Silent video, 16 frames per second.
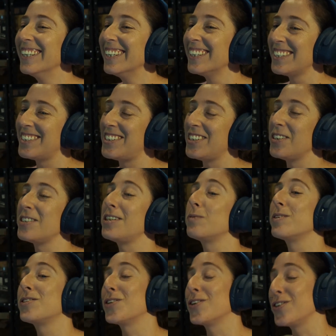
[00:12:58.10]
she
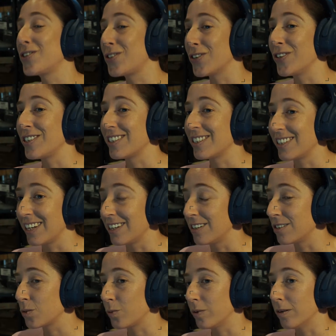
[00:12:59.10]
was so stoked at the end
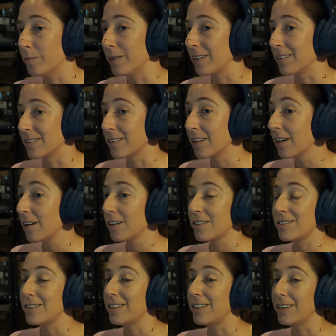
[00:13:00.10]
as well, because
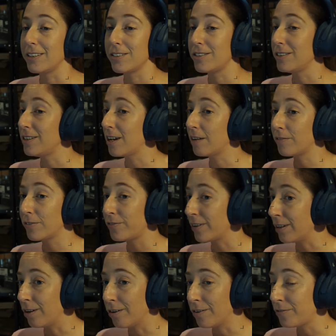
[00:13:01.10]
she never
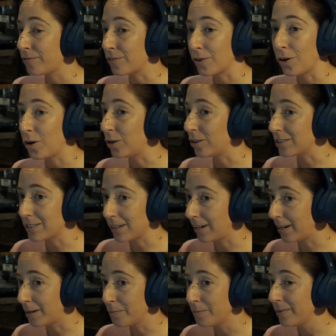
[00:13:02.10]
fell off the whole
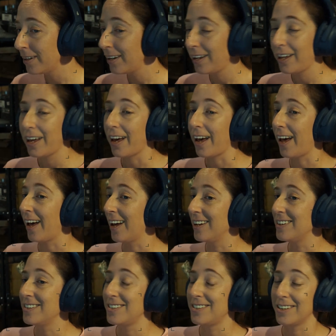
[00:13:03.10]
time,
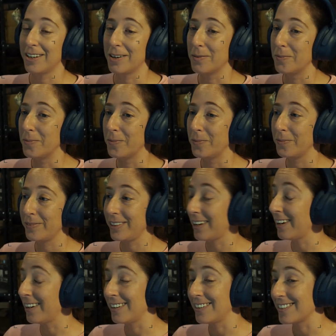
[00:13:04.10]
and
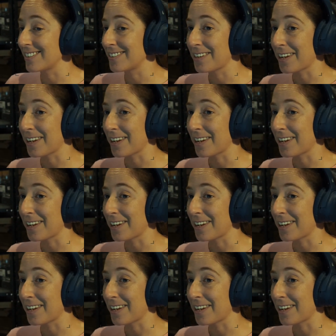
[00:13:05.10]
just